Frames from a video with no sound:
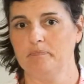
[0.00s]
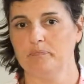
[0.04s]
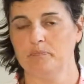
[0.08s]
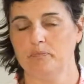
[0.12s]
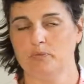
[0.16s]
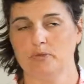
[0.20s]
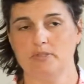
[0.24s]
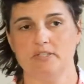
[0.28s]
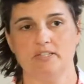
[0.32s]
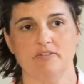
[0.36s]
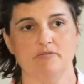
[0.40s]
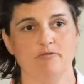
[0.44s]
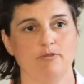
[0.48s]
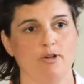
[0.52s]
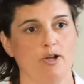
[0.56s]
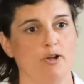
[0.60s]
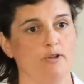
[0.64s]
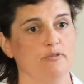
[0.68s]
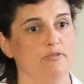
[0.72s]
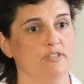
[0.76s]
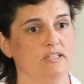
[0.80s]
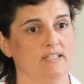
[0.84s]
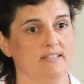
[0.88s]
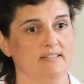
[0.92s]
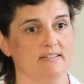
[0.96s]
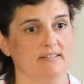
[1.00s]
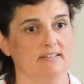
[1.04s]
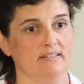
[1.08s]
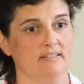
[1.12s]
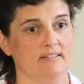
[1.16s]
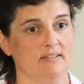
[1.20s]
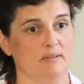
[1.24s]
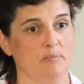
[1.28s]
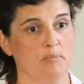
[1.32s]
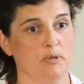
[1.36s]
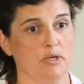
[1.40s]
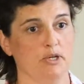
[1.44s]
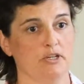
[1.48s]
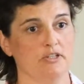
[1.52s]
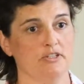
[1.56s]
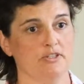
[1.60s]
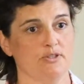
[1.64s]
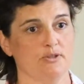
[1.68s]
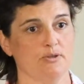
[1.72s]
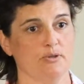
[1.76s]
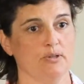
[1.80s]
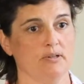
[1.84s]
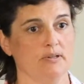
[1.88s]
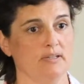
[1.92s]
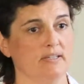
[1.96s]
was involved in the murder
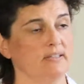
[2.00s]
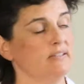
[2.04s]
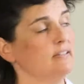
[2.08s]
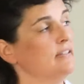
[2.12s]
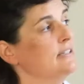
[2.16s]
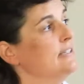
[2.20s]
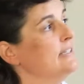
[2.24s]
story,